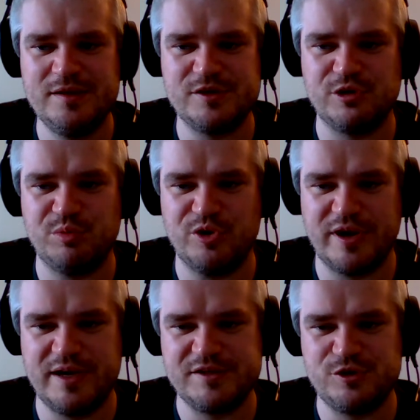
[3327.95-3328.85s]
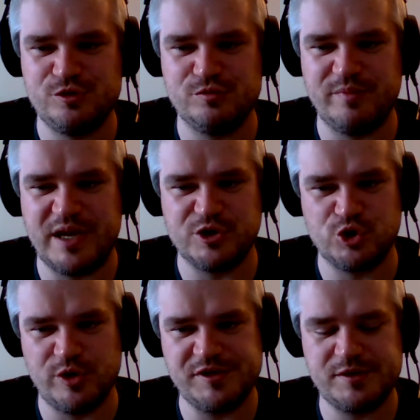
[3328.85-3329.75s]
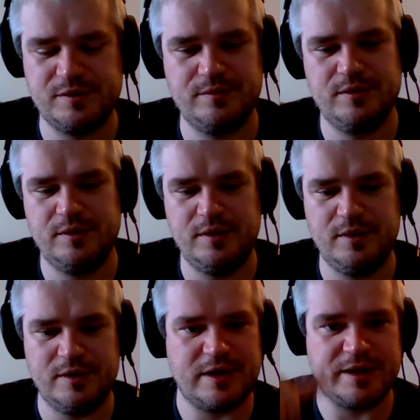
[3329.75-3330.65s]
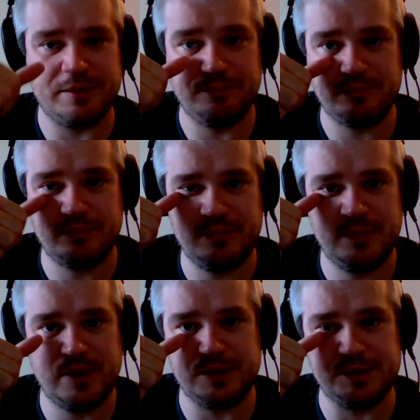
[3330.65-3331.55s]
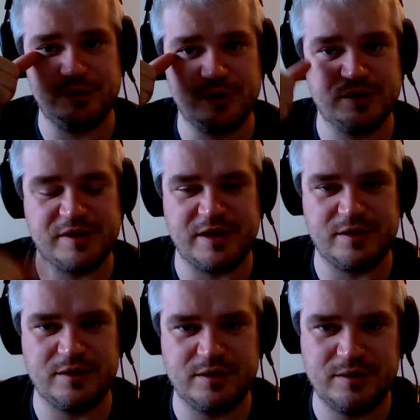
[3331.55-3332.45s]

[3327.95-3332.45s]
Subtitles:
So your opponent has to make a choice on it, and they'll get that